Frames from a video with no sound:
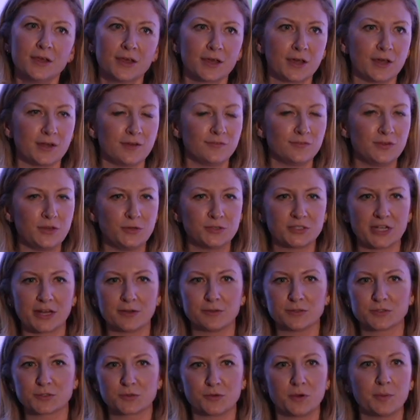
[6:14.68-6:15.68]
kind of new
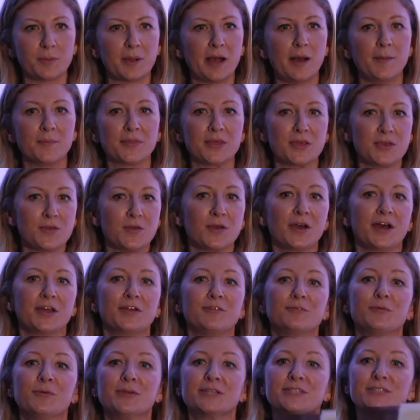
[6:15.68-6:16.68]
channels crop up that you kind
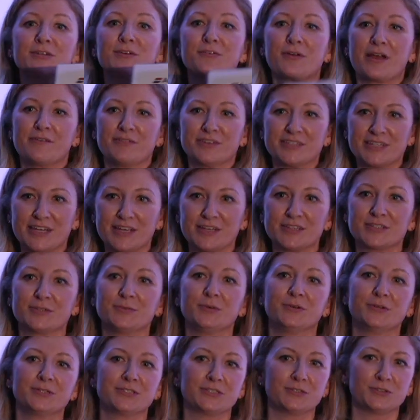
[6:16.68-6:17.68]
of want to gravitate
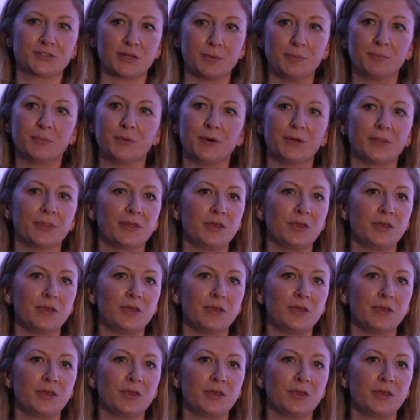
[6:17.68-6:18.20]
towards and jump on,